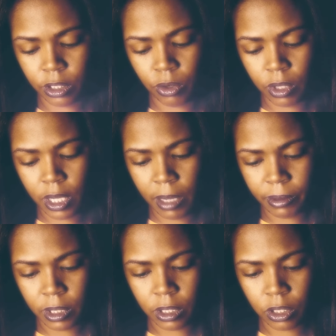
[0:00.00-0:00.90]
Two of
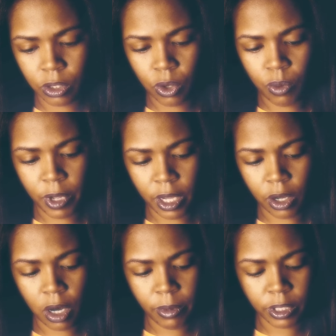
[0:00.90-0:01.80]
Cups, this is soulmate, a
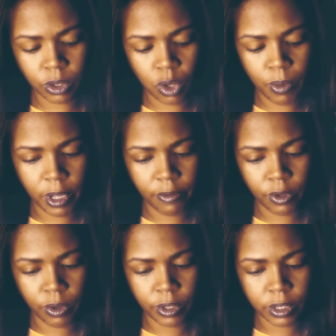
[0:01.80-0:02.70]
karmic soulmate of
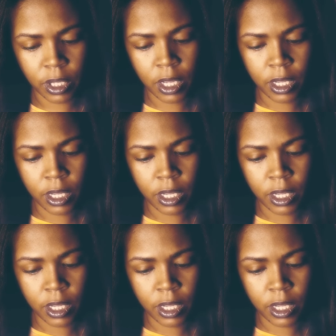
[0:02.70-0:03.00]
yours